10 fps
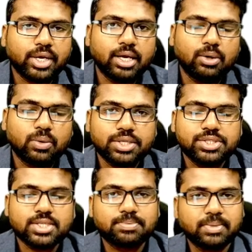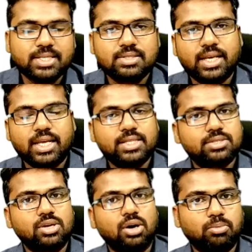locations means there is
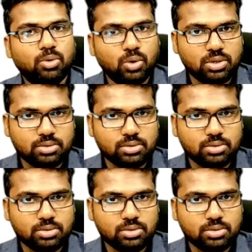more